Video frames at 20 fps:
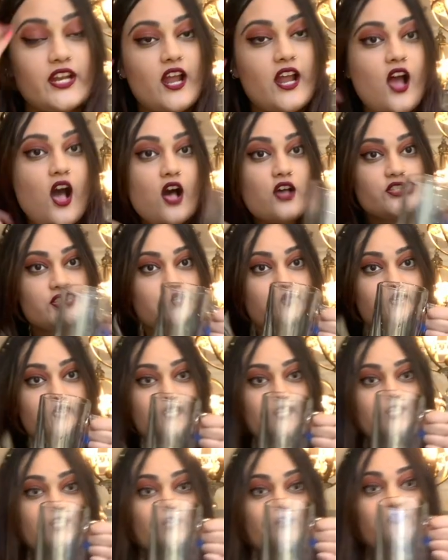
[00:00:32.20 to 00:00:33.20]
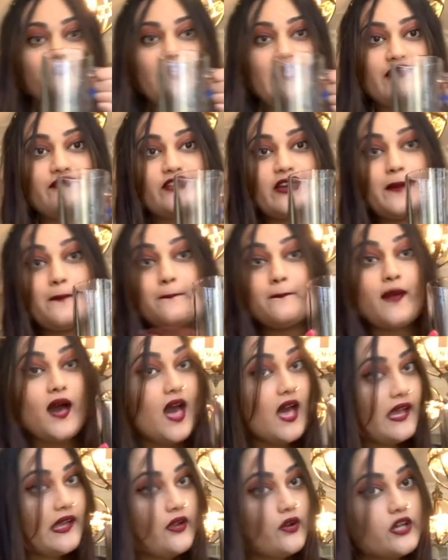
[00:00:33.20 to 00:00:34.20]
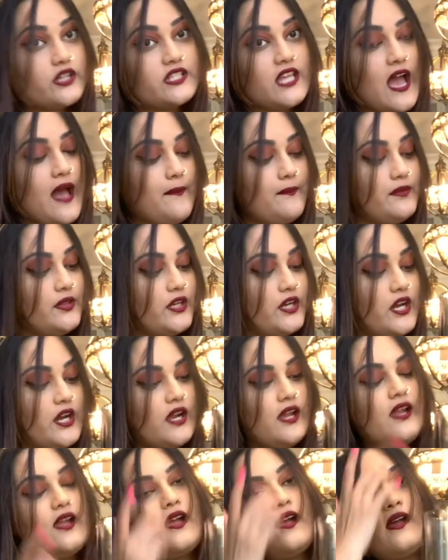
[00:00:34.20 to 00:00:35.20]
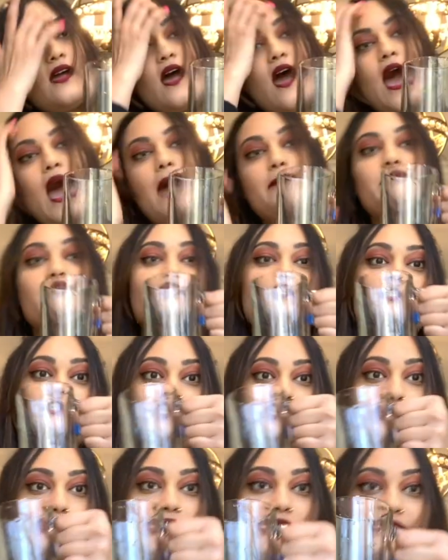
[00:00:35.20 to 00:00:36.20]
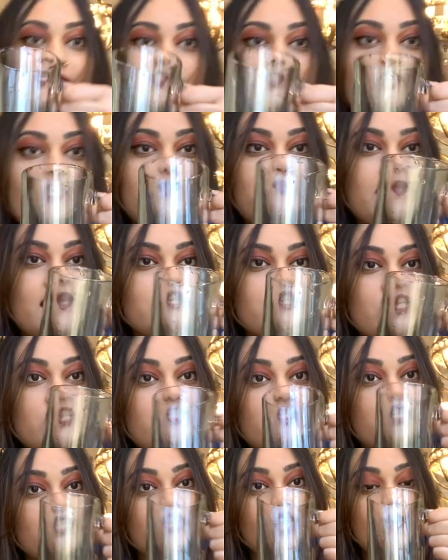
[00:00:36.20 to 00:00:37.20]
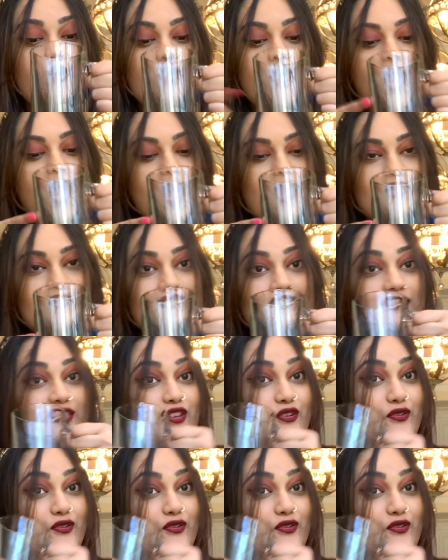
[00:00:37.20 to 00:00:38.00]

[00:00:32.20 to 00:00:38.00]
going to also need your favorite mug or tumbler. I'm gonna do it in a clear mug just to show you guys the